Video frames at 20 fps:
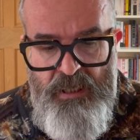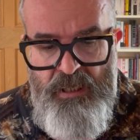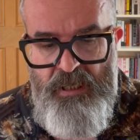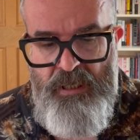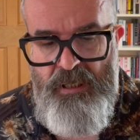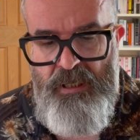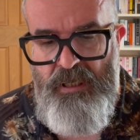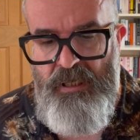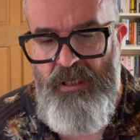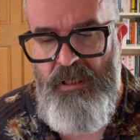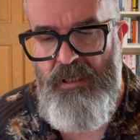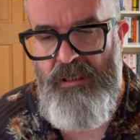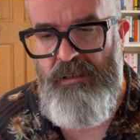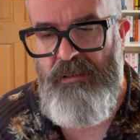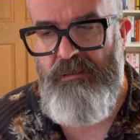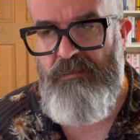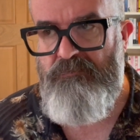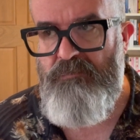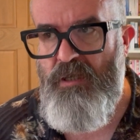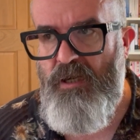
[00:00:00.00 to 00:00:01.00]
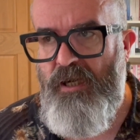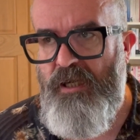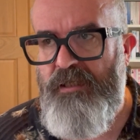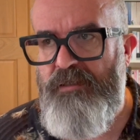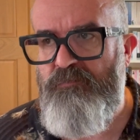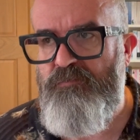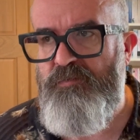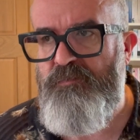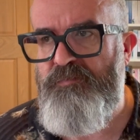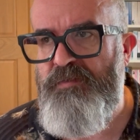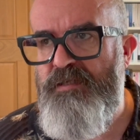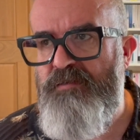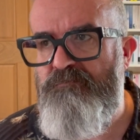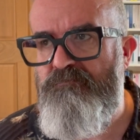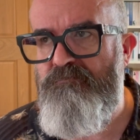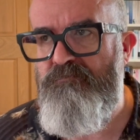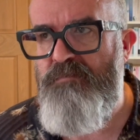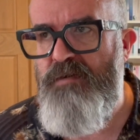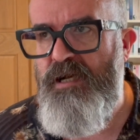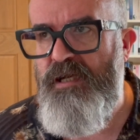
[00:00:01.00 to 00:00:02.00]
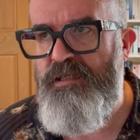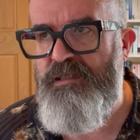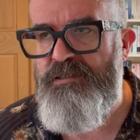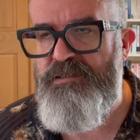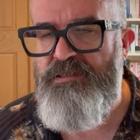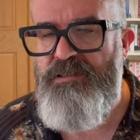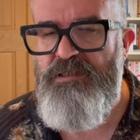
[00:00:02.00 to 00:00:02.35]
I would be amazed,